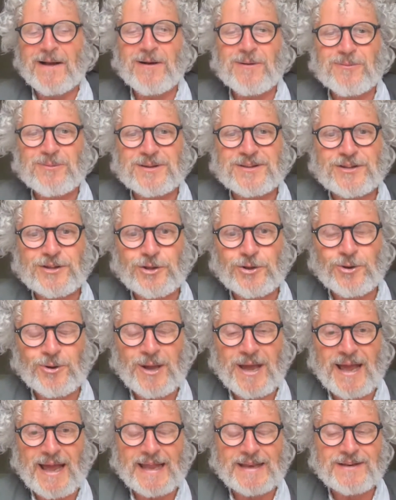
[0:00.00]
with you,
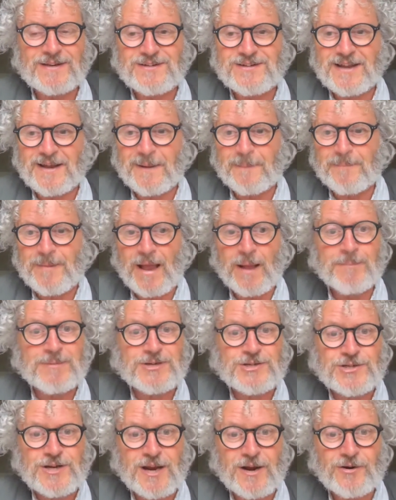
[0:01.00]
and I'll be
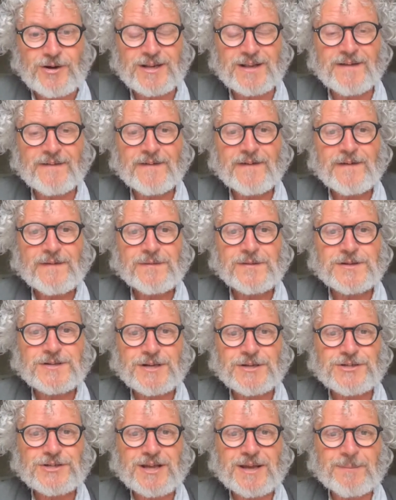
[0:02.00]
sharing the
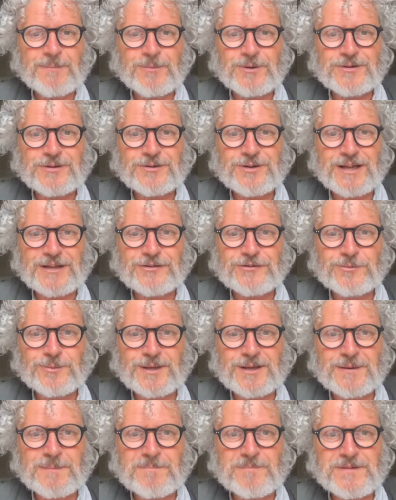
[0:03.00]
Dutch camp with you next
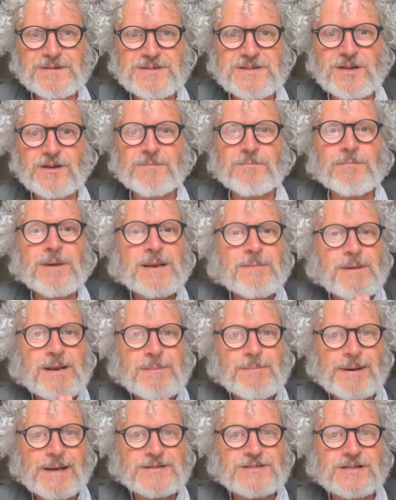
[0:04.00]
week. So many
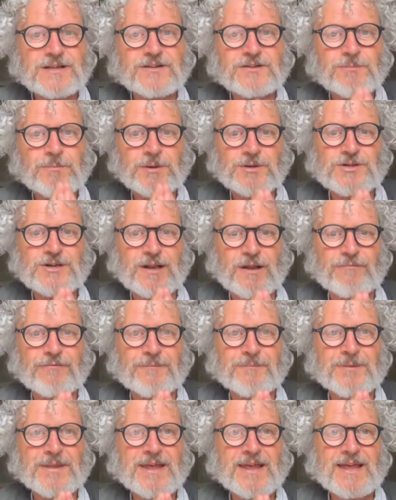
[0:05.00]
blessings, much love,
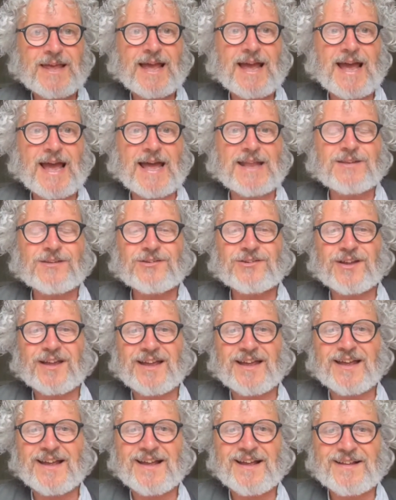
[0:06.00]
and
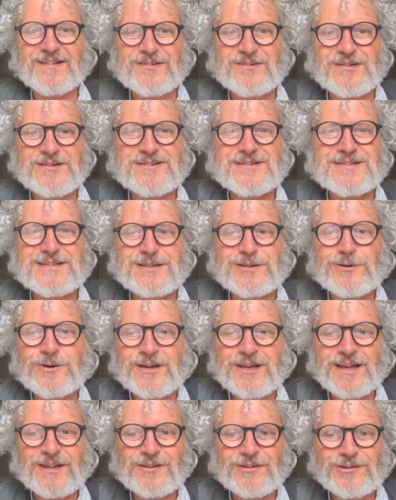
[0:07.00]
see you
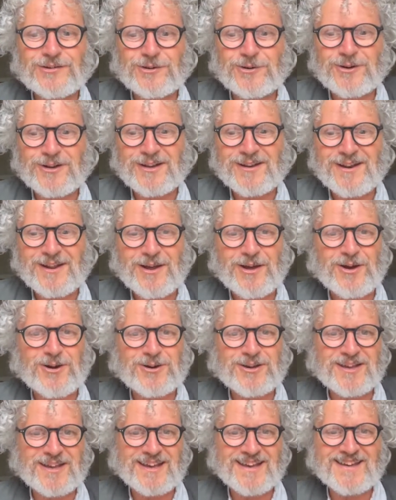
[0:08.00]
again soon.
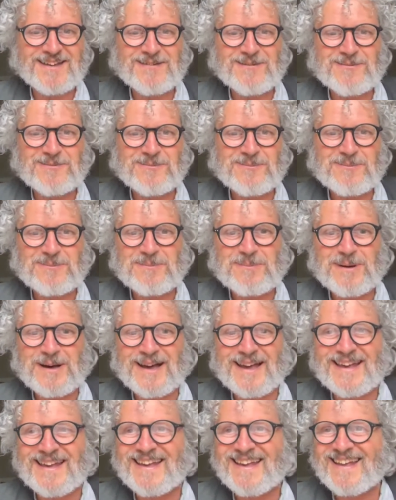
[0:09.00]
Okay,
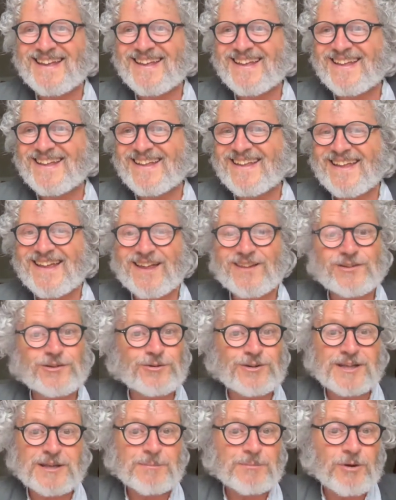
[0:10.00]
bye. And
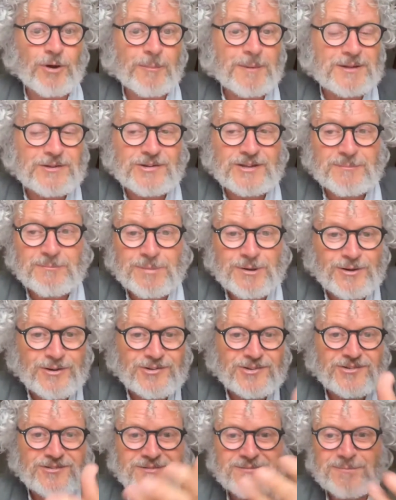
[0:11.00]
do keep commenting,
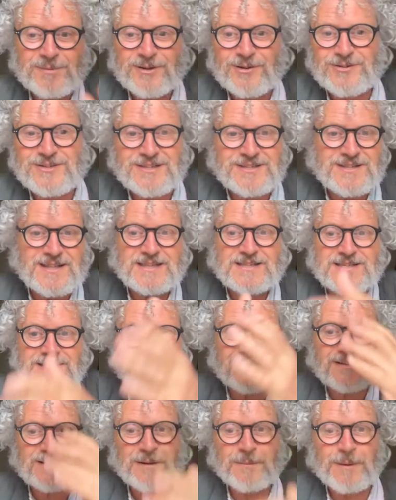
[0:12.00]
because they
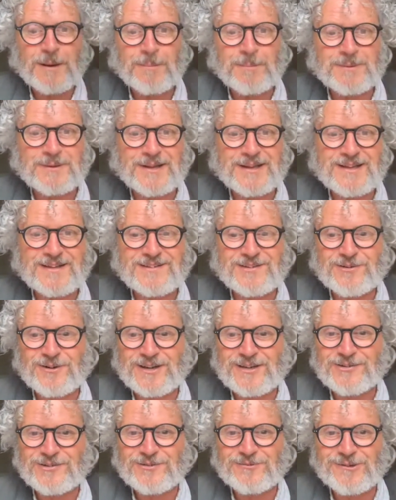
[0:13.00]
still come up, and then it's
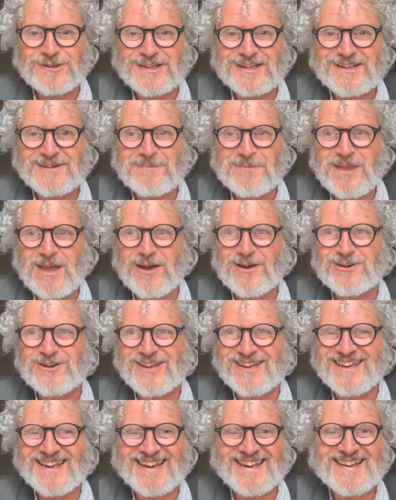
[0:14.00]
great to read.
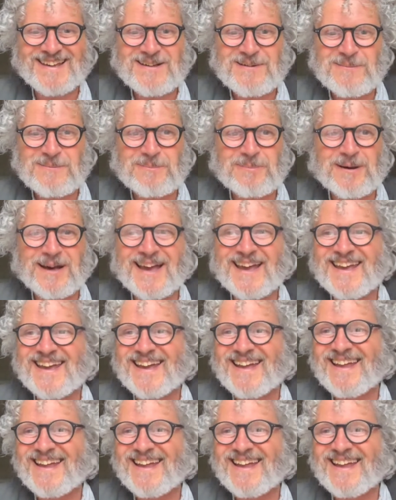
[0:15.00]
Okay, bye.